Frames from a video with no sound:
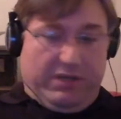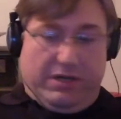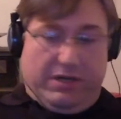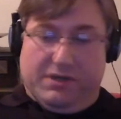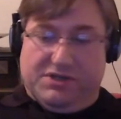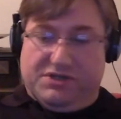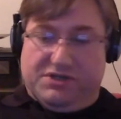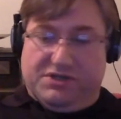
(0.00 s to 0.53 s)

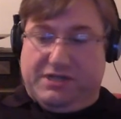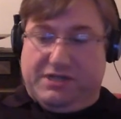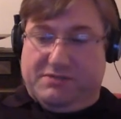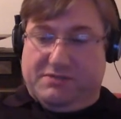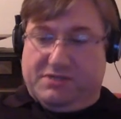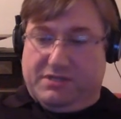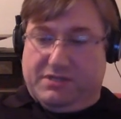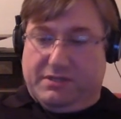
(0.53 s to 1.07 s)
know, it
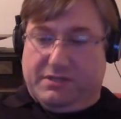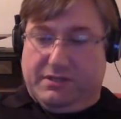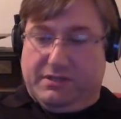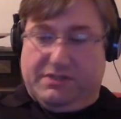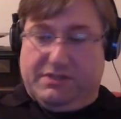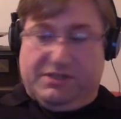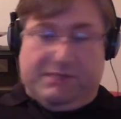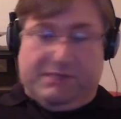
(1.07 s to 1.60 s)
seems to
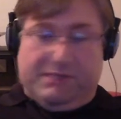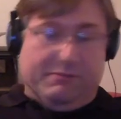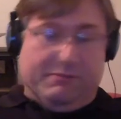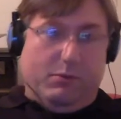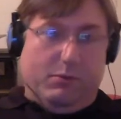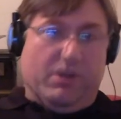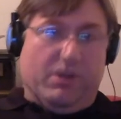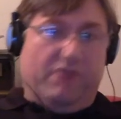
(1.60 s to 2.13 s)
be
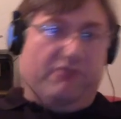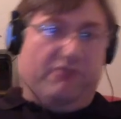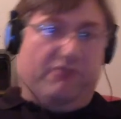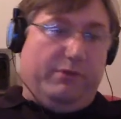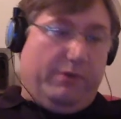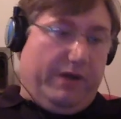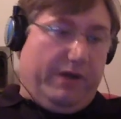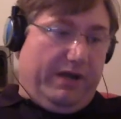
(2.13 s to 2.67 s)
working for
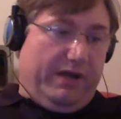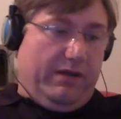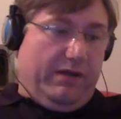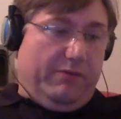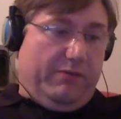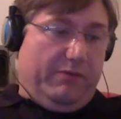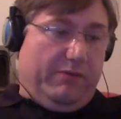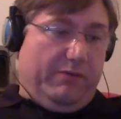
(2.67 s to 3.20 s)
me right
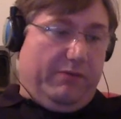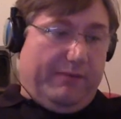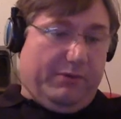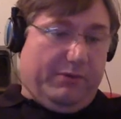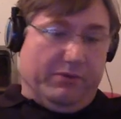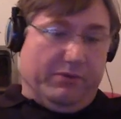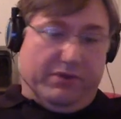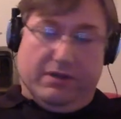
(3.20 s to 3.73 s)
now. I'm really
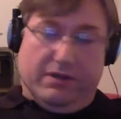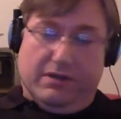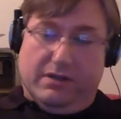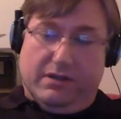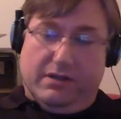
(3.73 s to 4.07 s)
happy with it.